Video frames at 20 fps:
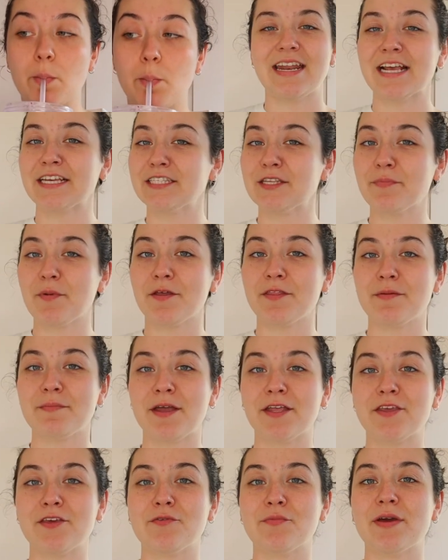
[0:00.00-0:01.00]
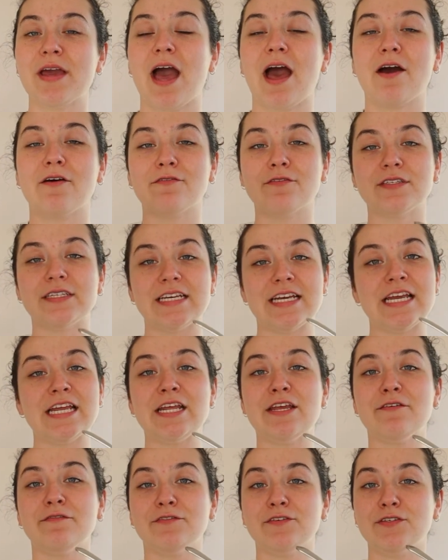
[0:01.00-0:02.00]
Next up on the menu, we have
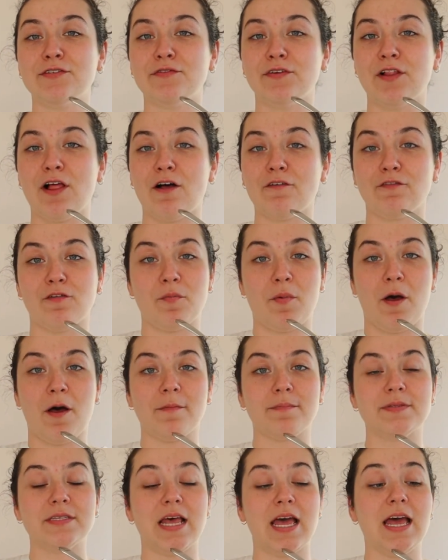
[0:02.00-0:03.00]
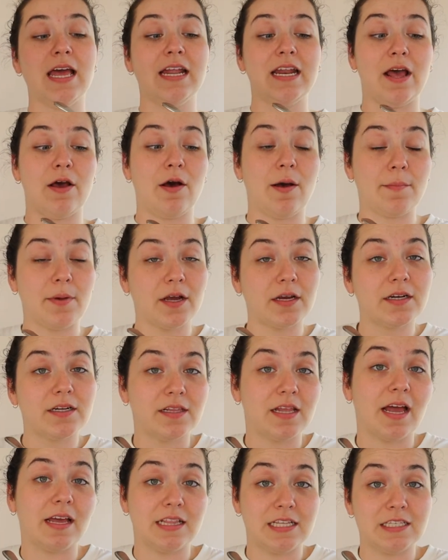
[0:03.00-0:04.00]
tahini infused falafel pops. Now, I'm not gonna
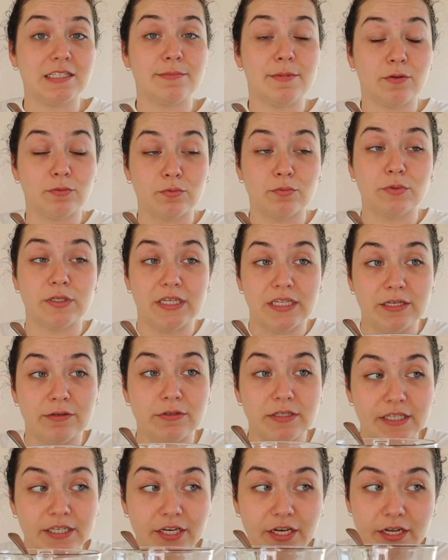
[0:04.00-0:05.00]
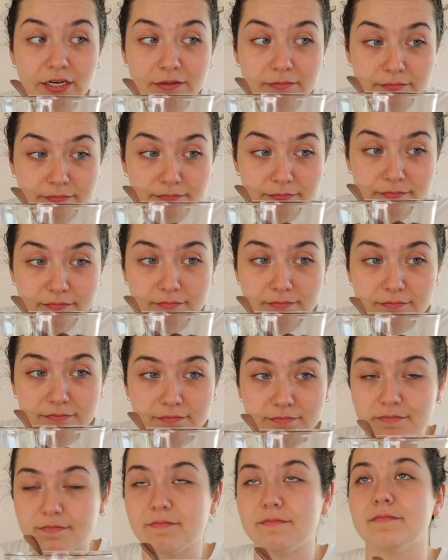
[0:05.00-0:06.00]
lie, these smell really, really good.
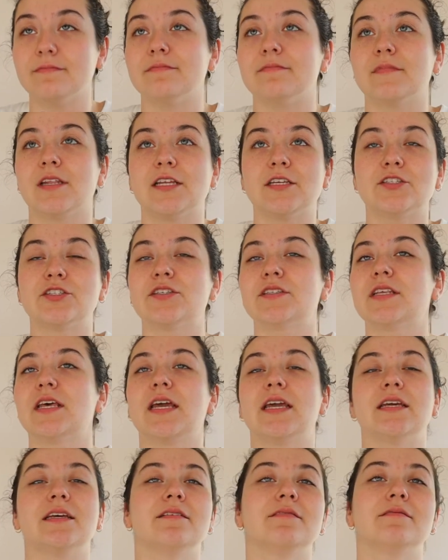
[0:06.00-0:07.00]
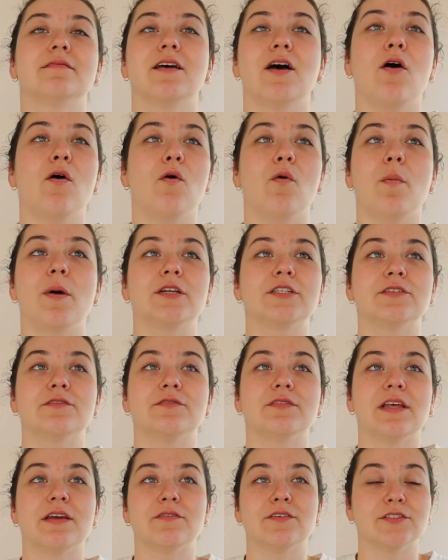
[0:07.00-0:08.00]
It's just like a whole bunch of
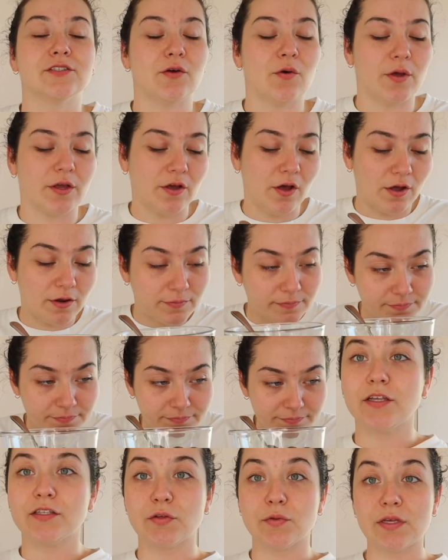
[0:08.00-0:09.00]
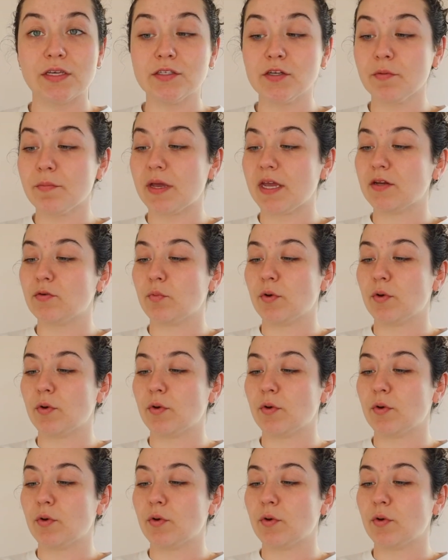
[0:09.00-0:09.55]
flavors going on. So these are made